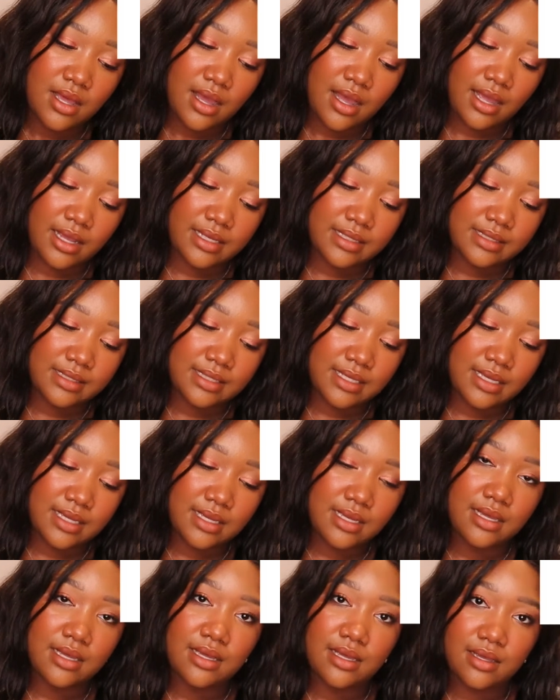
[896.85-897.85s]
I could
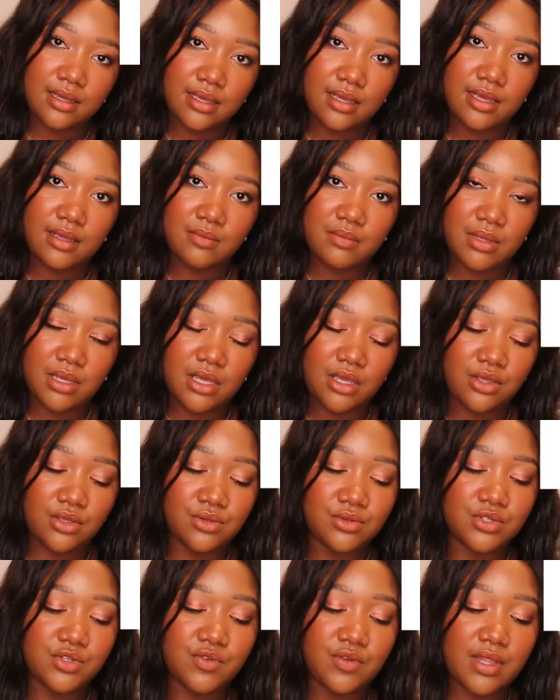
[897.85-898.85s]
see it being
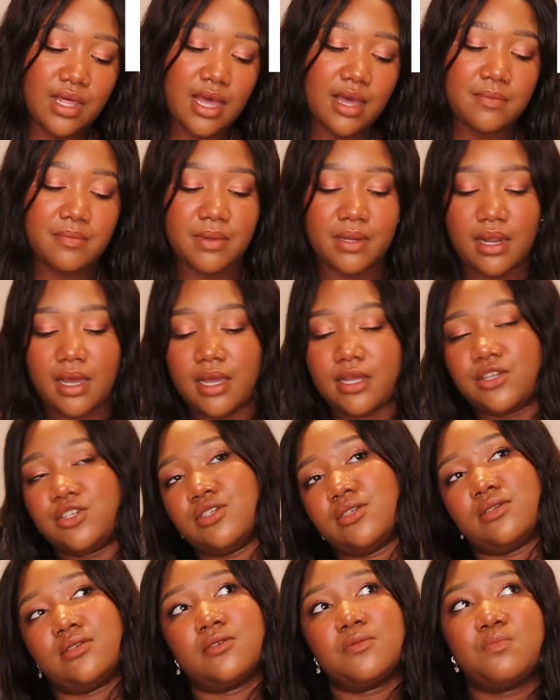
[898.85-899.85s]
used for that, but I
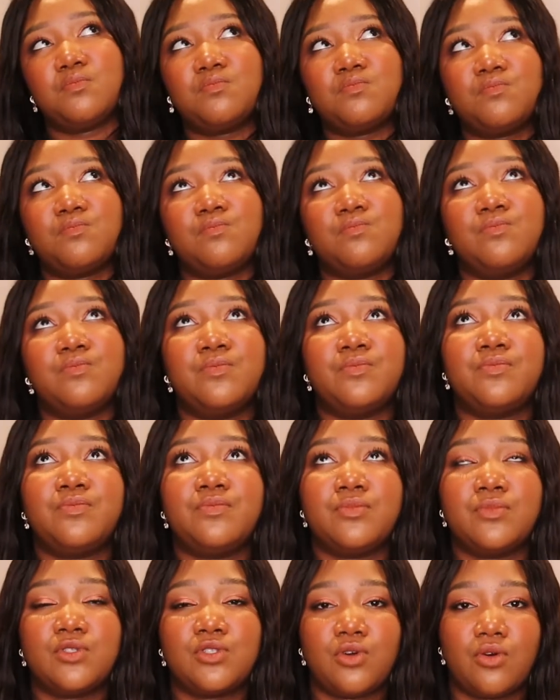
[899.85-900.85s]
just
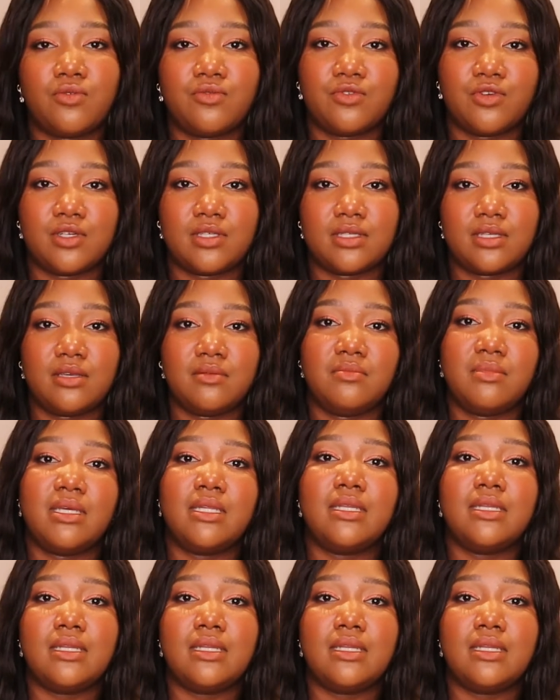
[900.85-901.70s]
don't foresee me